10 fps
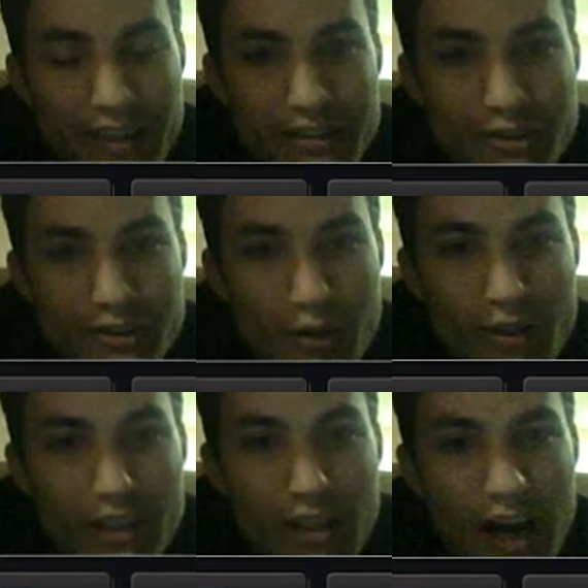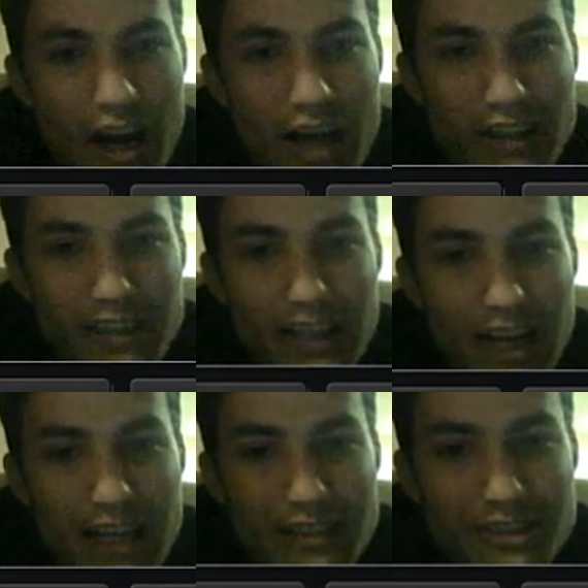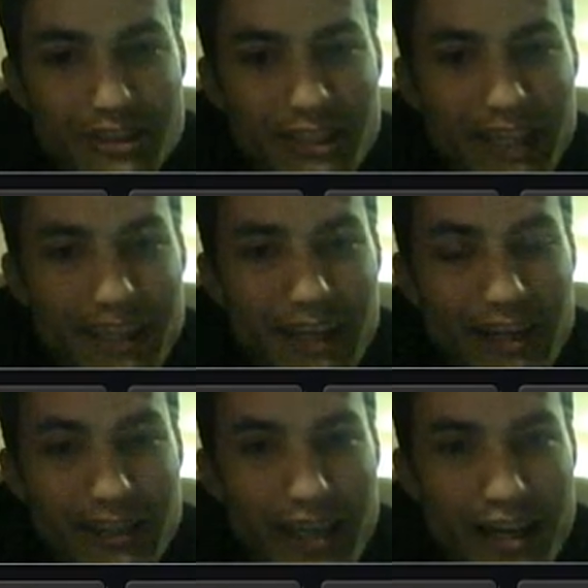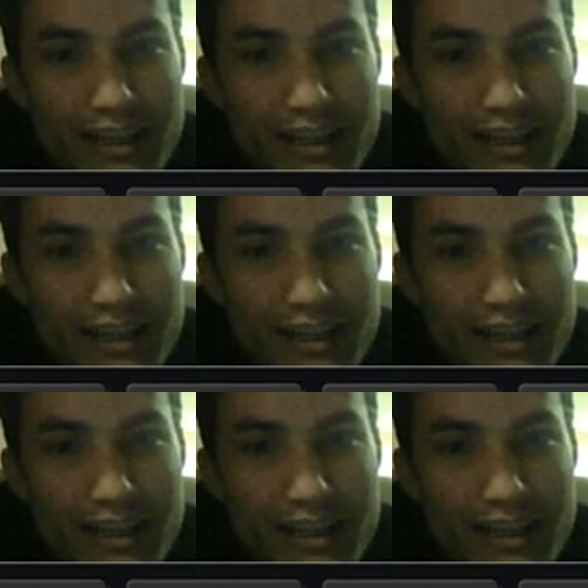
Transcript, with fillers: Don't. Ah, ah. Just stay there. Okay.